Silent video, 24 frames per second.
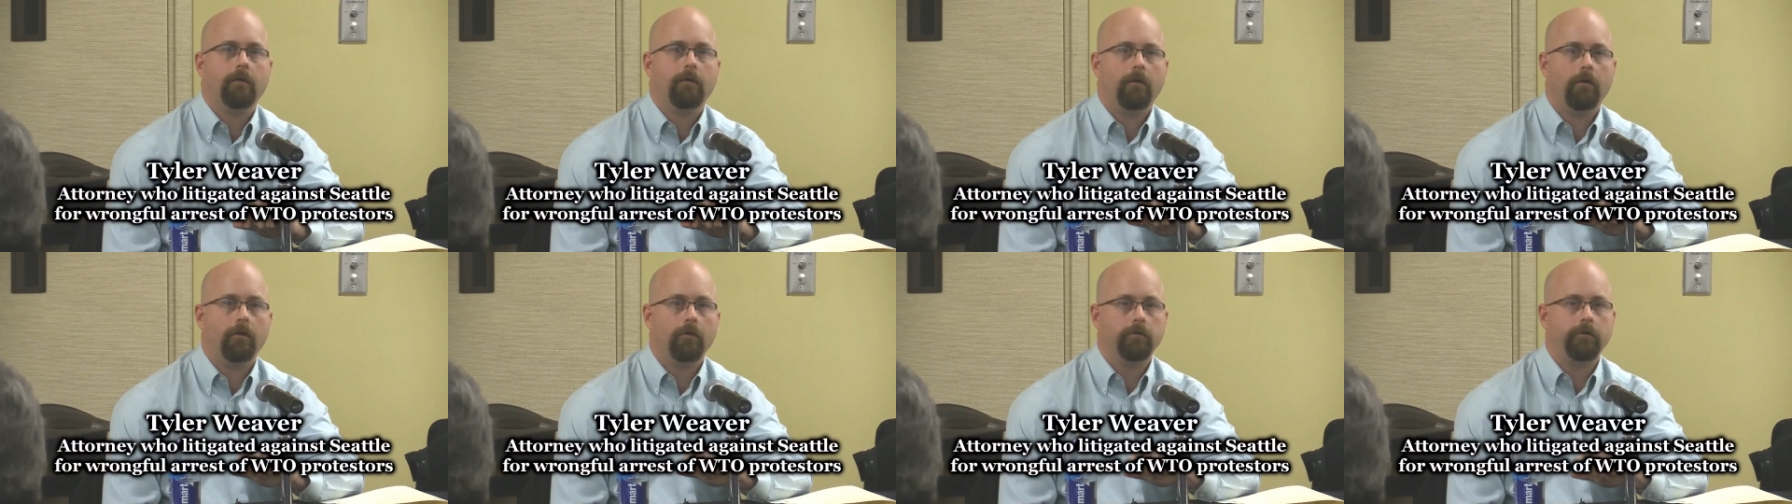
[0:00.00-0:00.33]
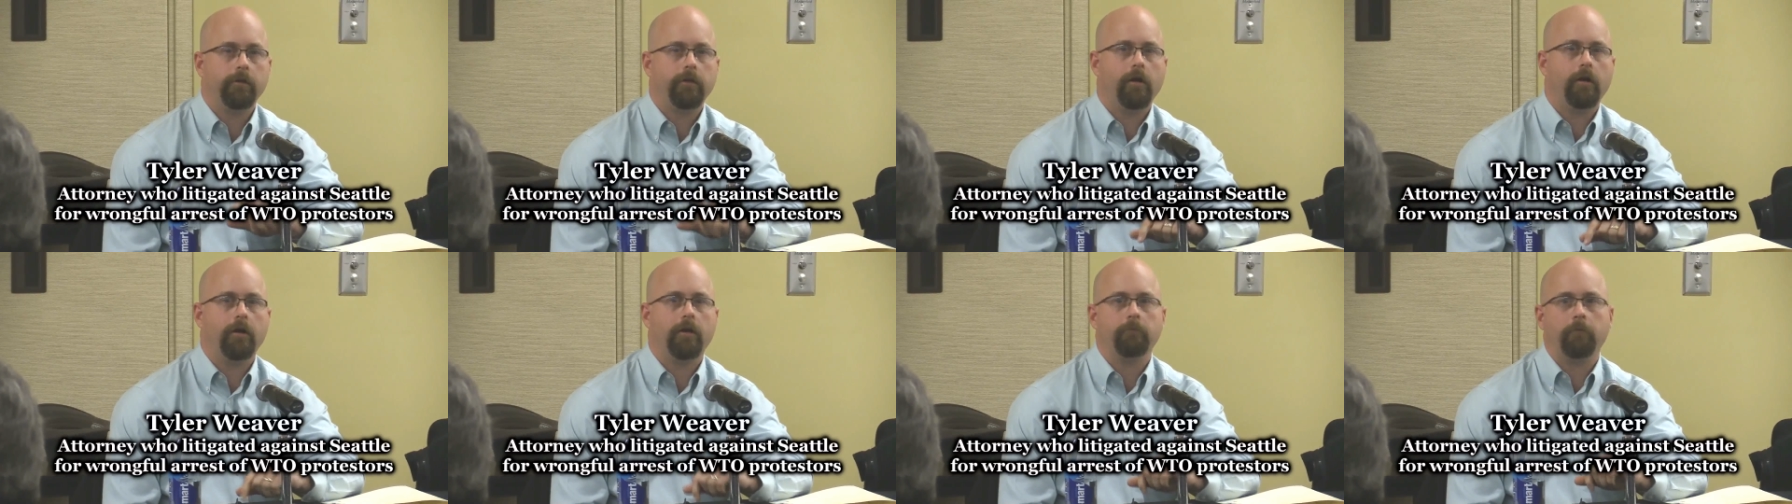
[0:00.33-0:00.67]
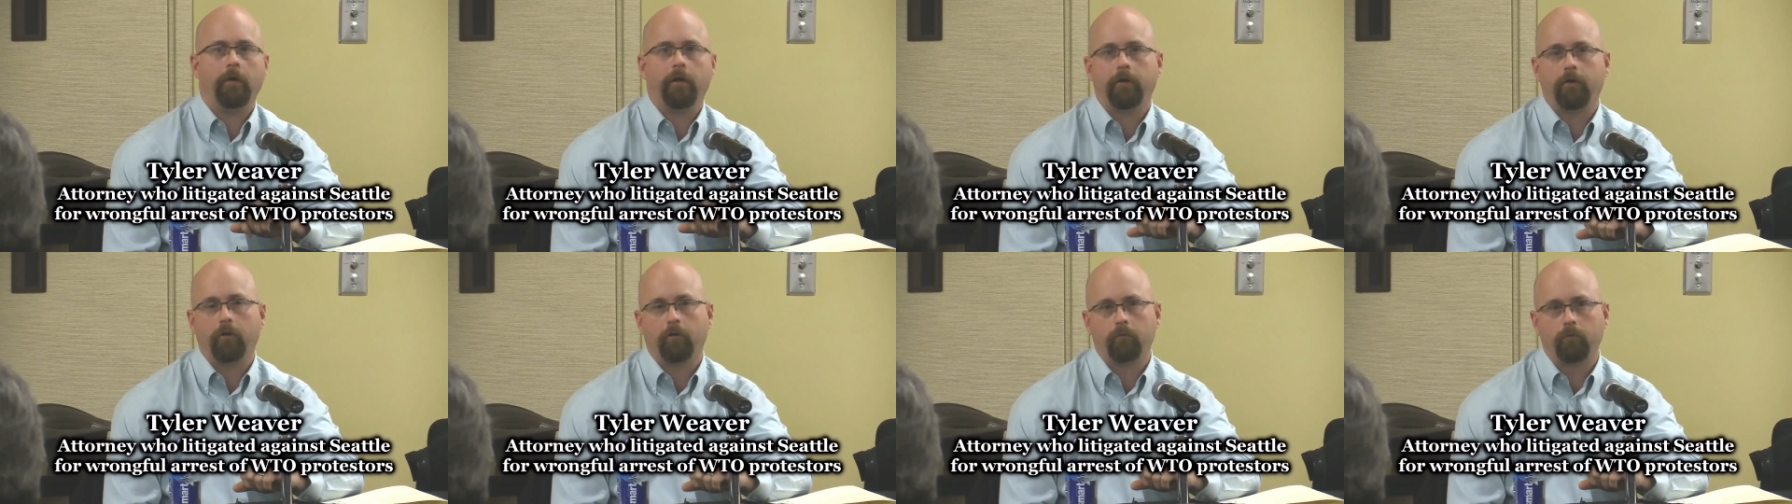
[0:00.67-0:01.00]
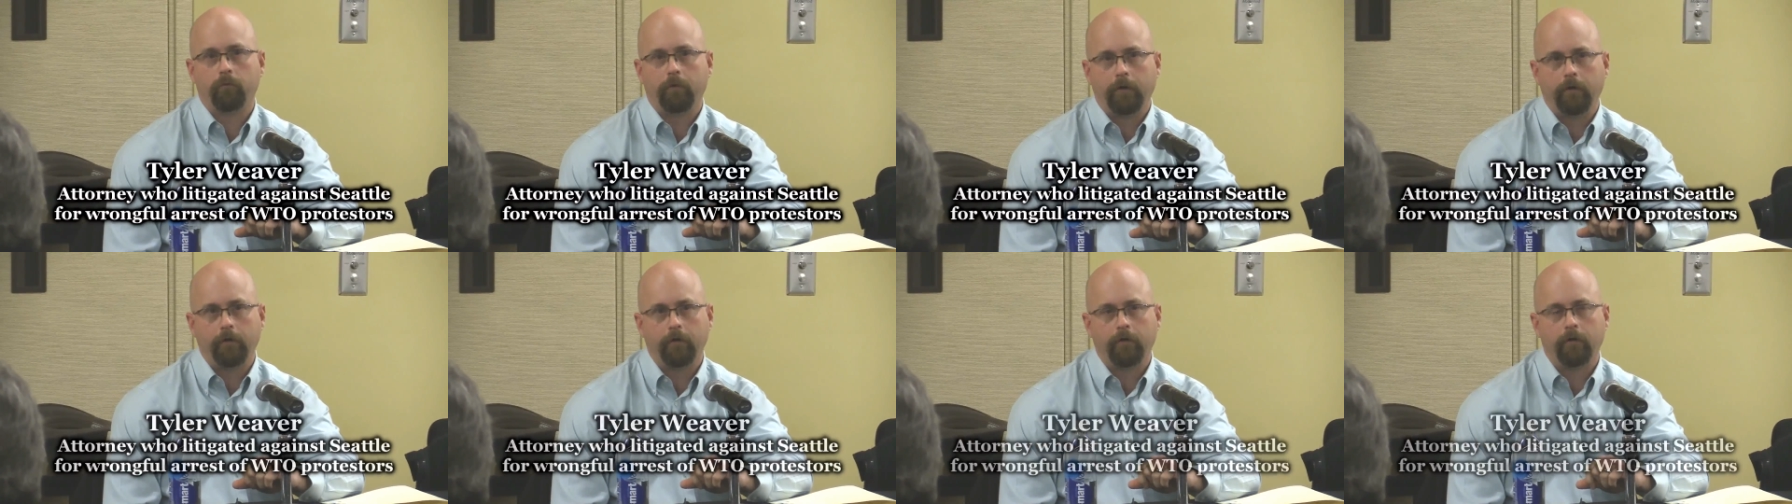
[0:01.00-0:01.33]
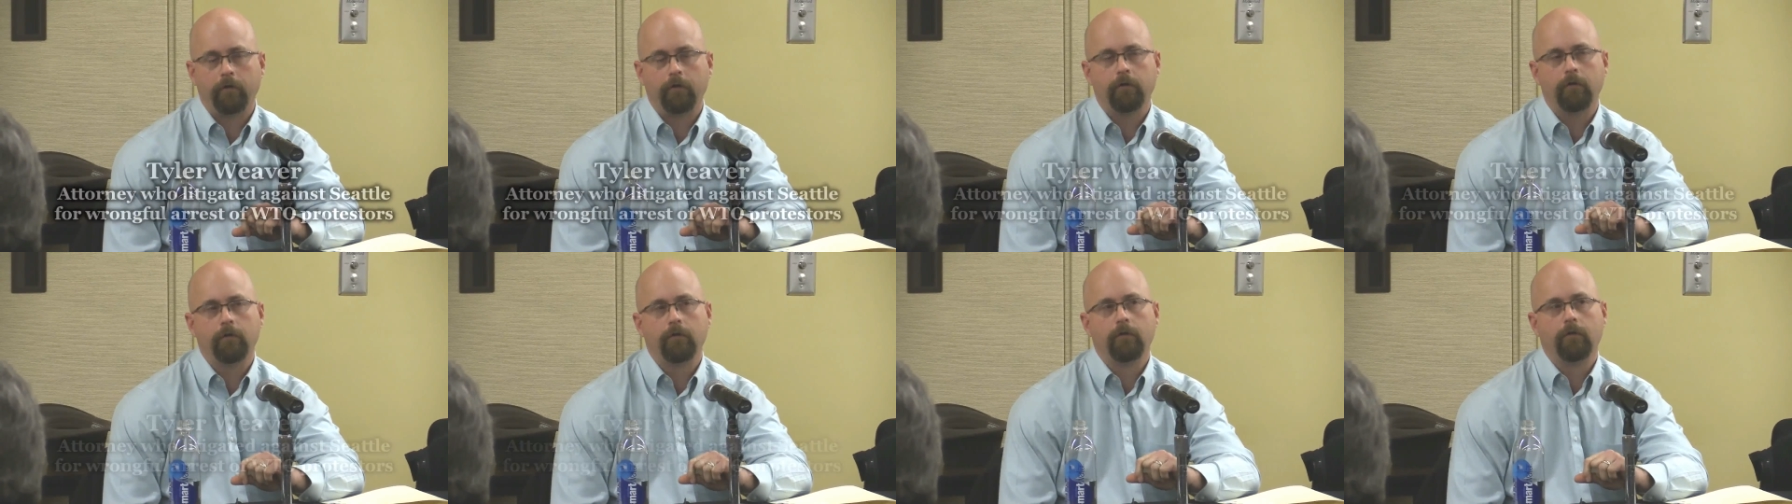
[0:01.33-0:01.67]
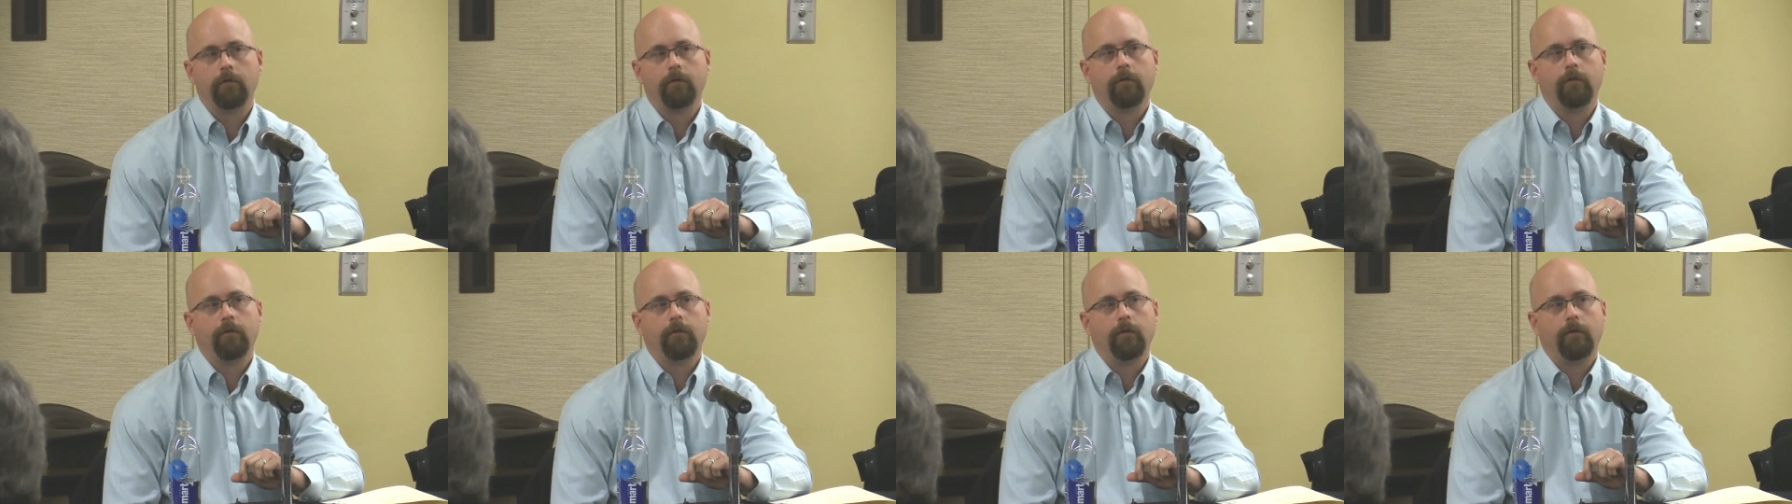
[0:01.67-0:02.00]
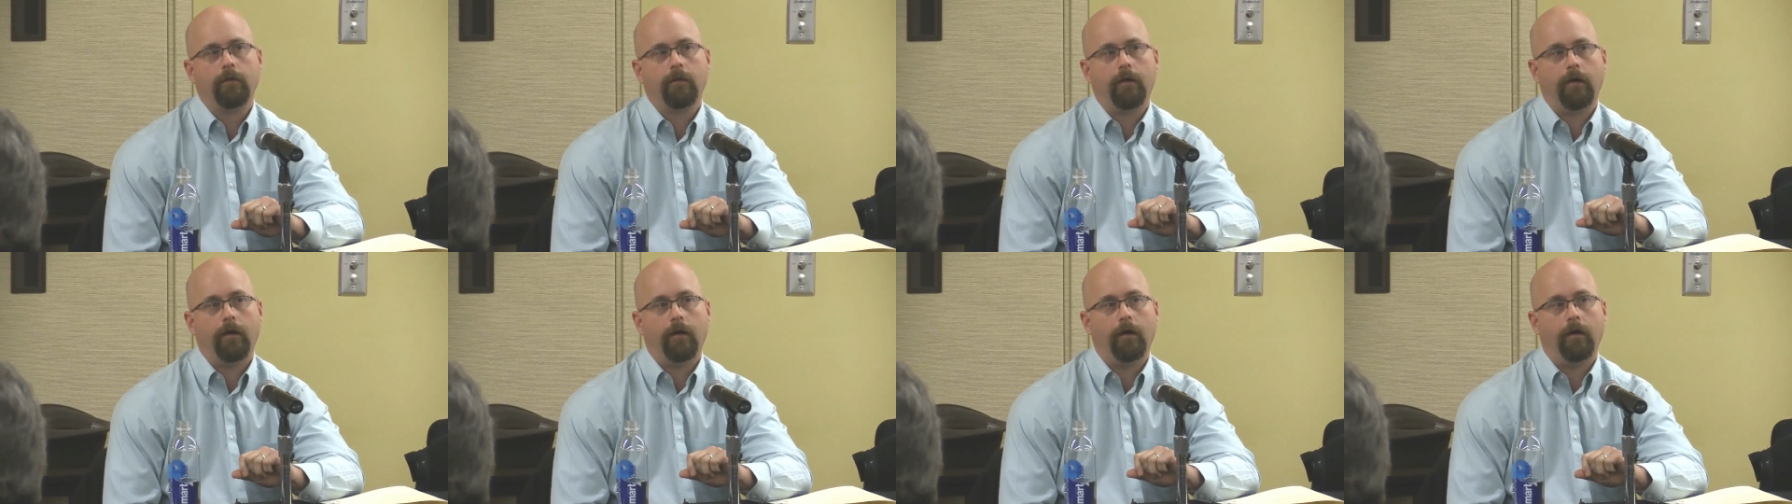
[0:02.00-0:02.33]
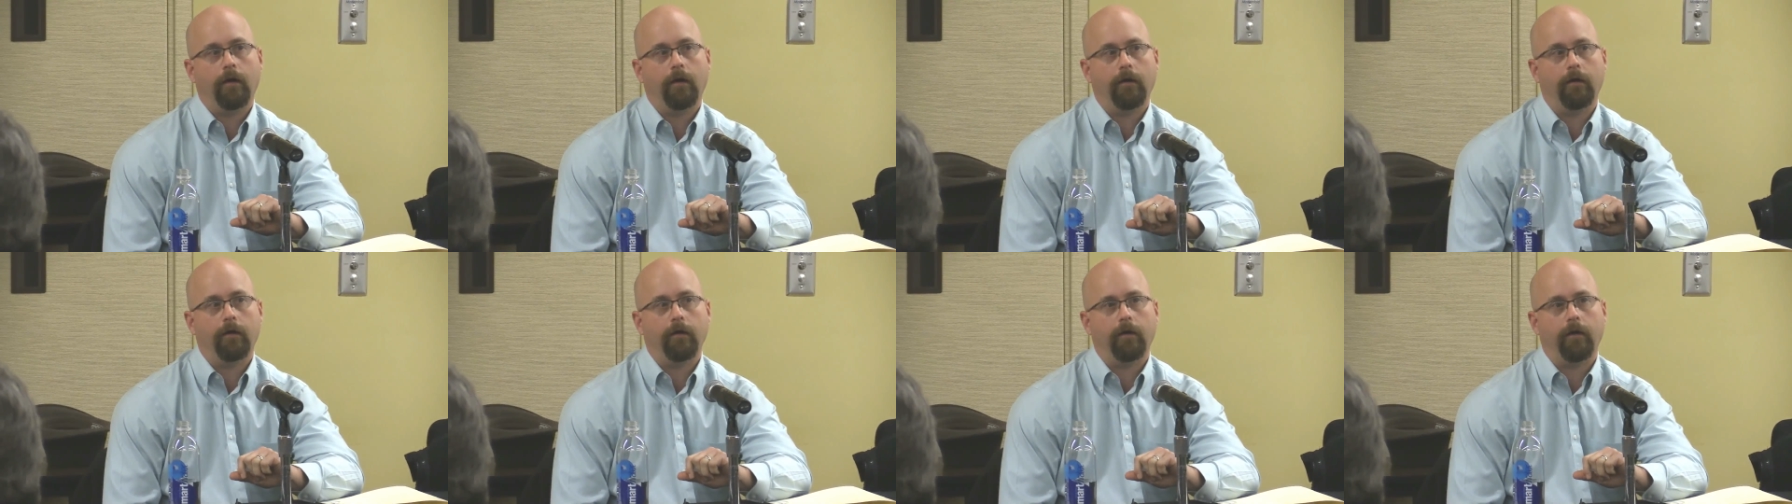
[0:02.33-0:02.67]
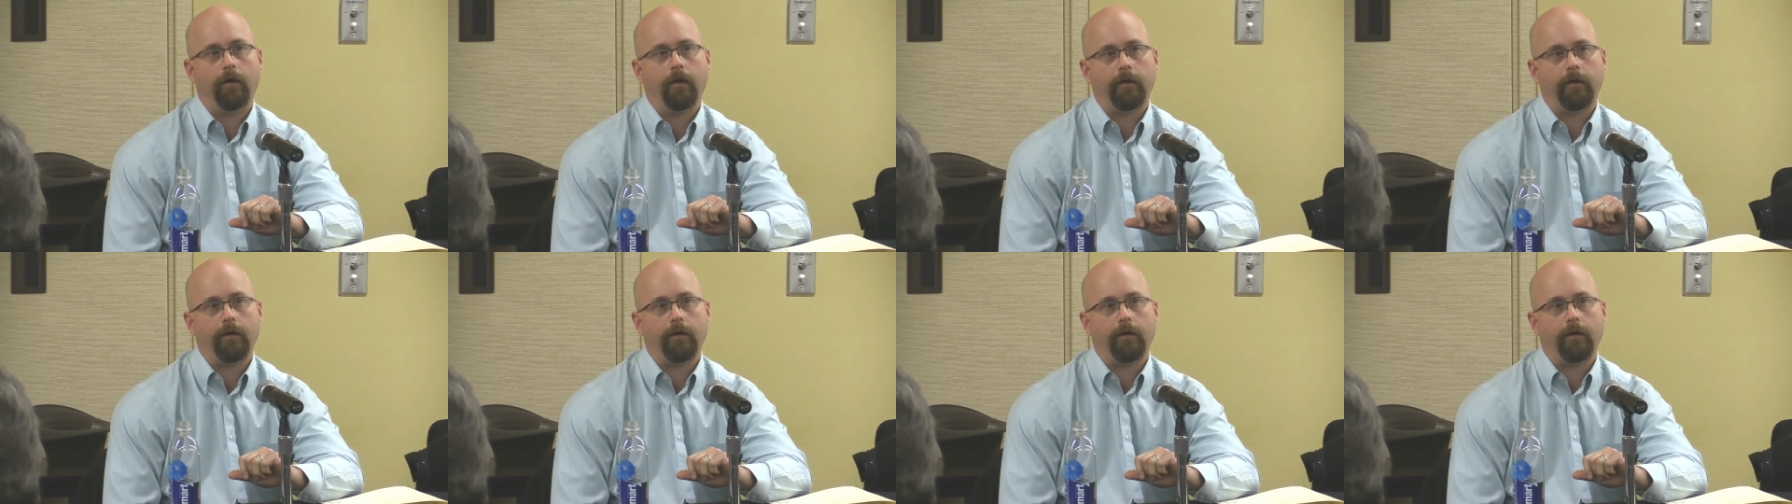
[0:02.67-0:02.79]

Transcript: early on in my career, uh,